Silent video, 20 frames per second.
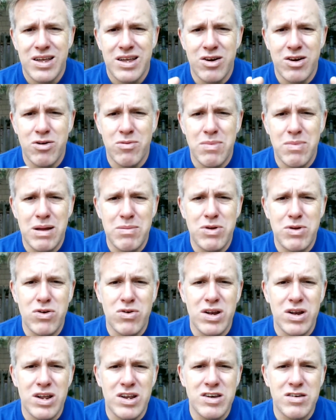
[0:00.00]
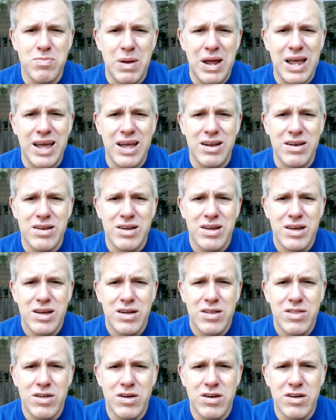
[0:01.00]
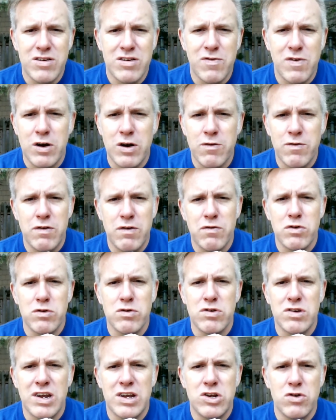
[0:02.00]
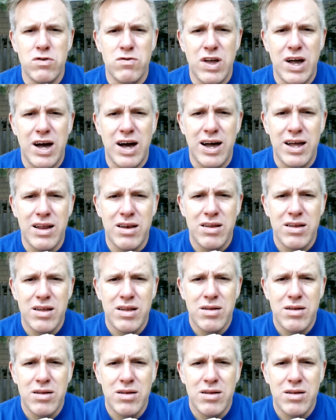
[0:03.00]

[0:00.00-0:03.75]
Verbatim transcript: You know, maybe you can expand the sphere of influence that you've got.